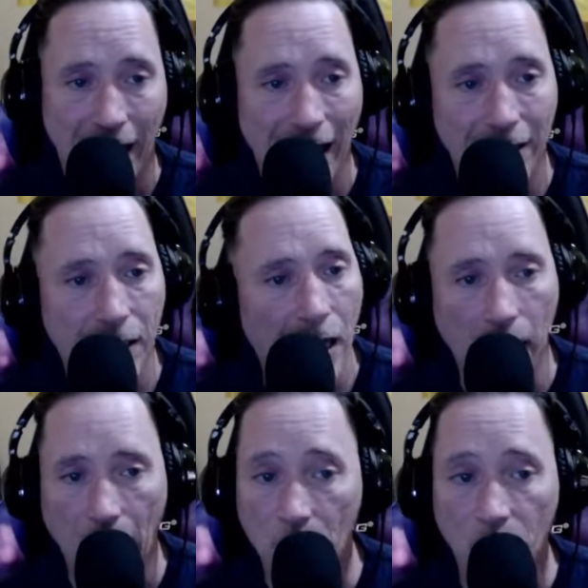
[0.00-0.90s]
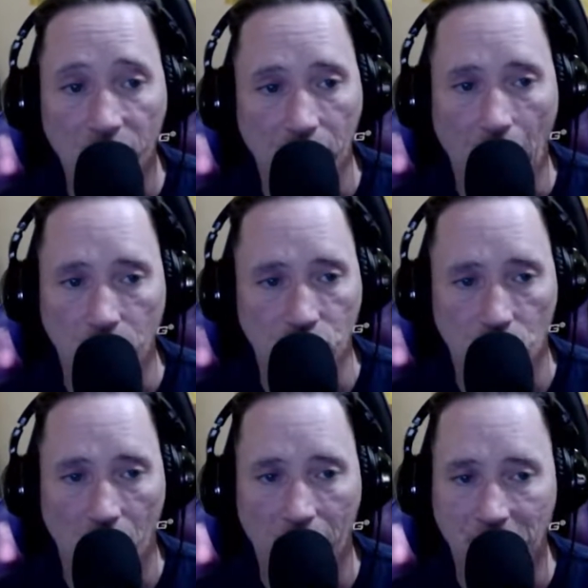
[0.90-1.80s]
And I don't know if the guy was
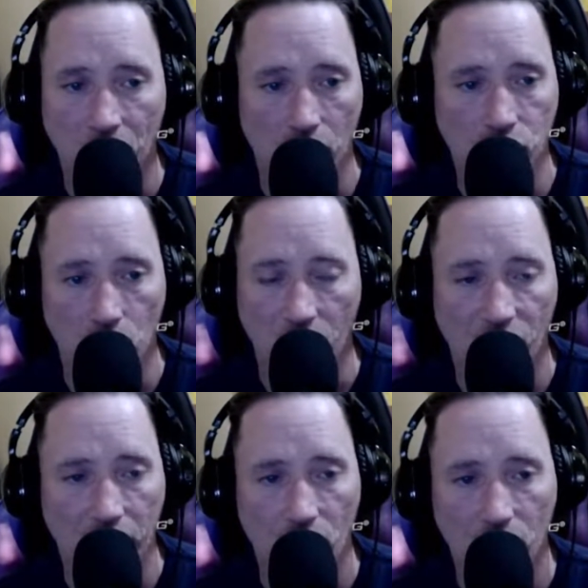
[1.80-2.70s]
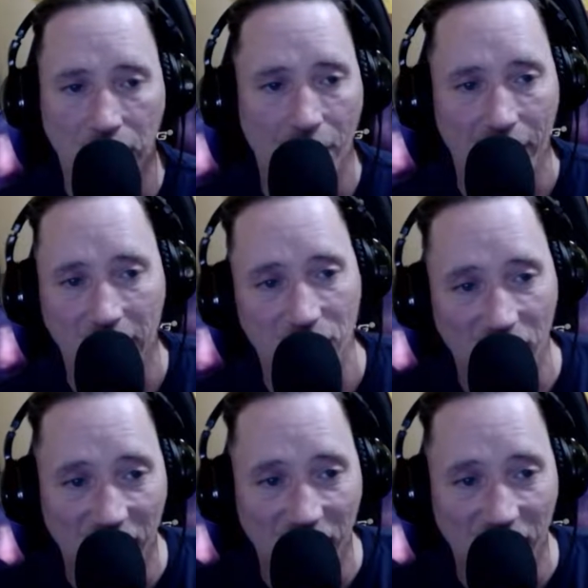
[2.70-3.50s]
drunk. I saw a short video clip, and he's just,